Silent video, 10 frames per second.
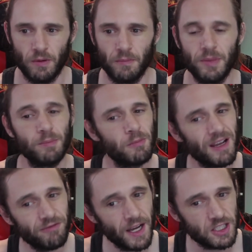People
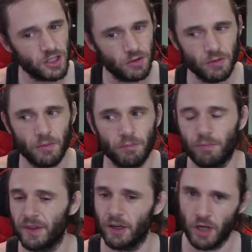might find you,
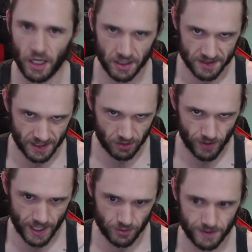but they're not going to stick
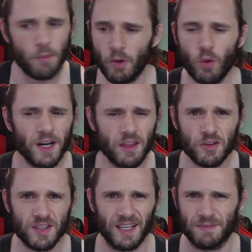around. But what do those
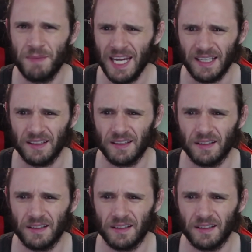things mean?